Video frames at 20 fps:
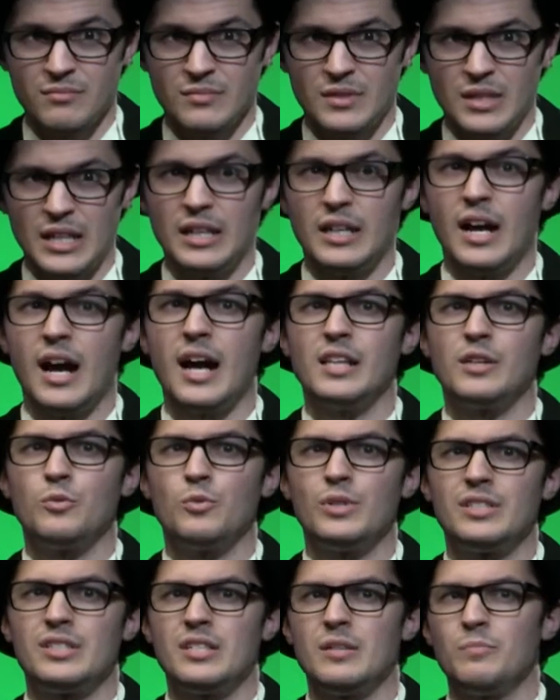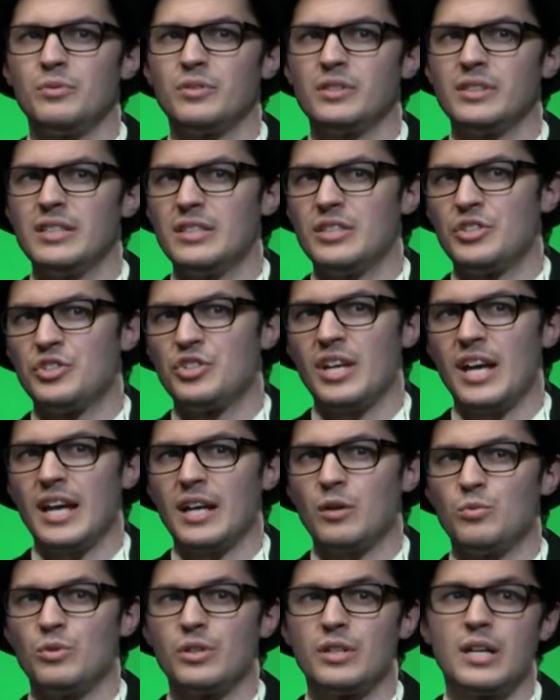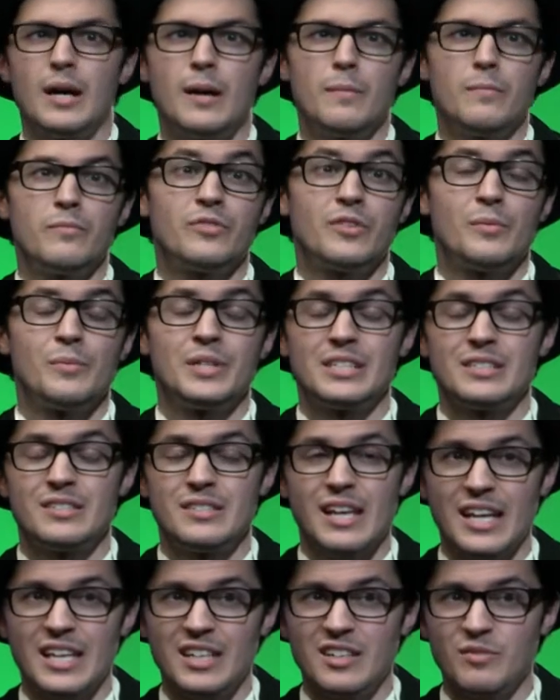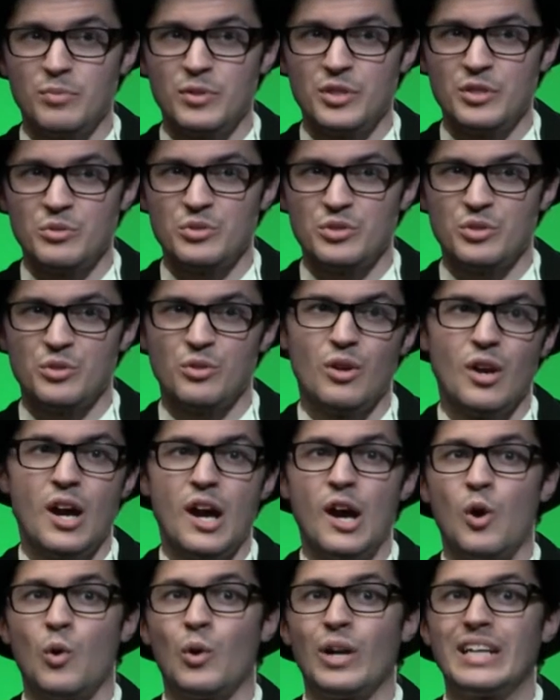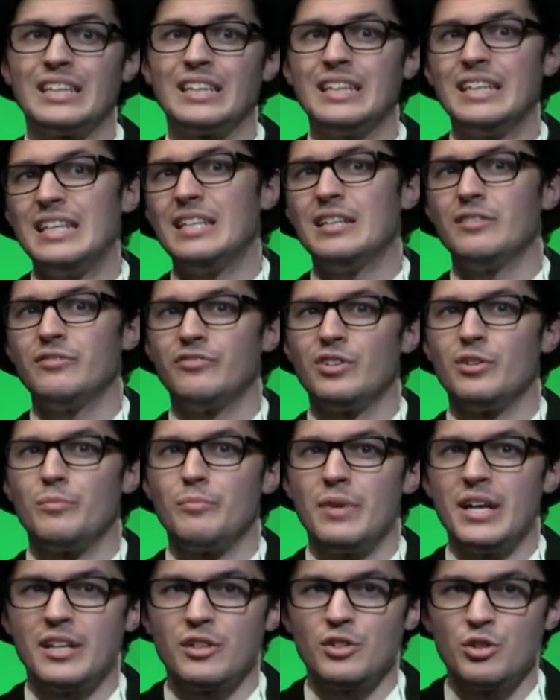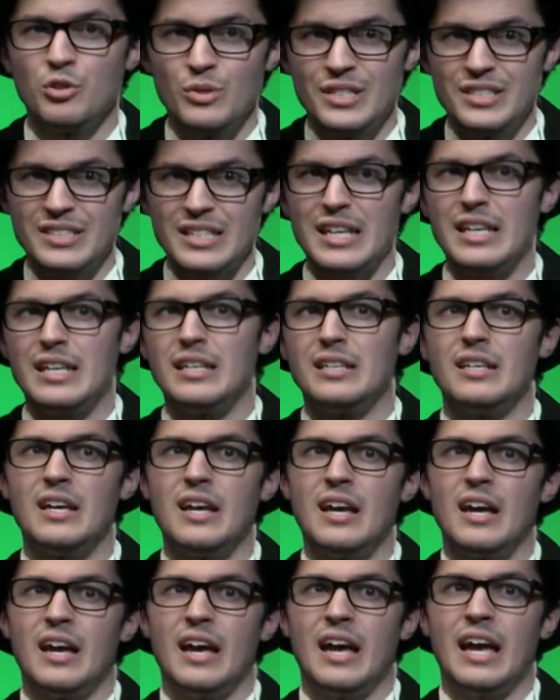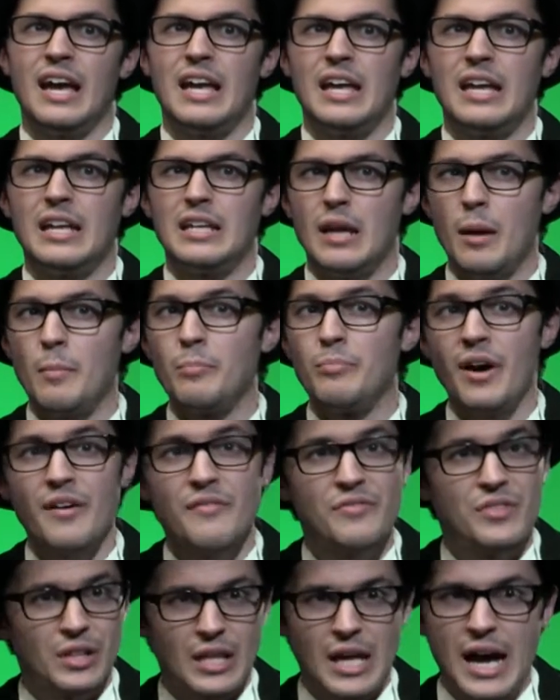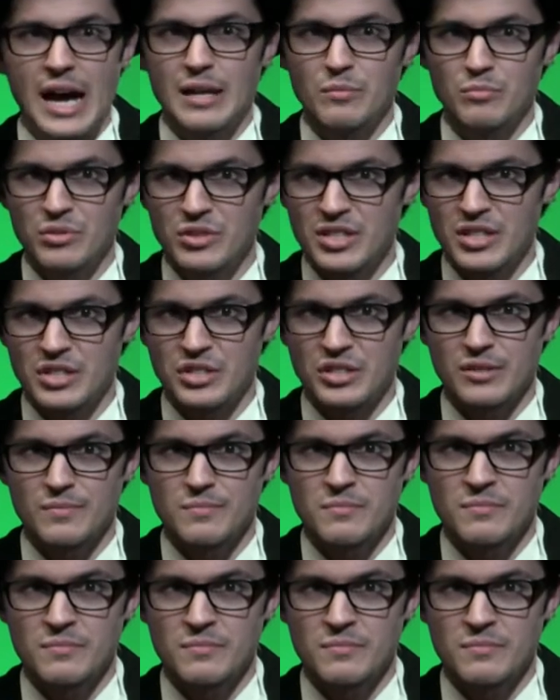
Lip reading: In Hollywood, typically the check will come from an executive producer or a leading filmmaker who is in an above-the-line position.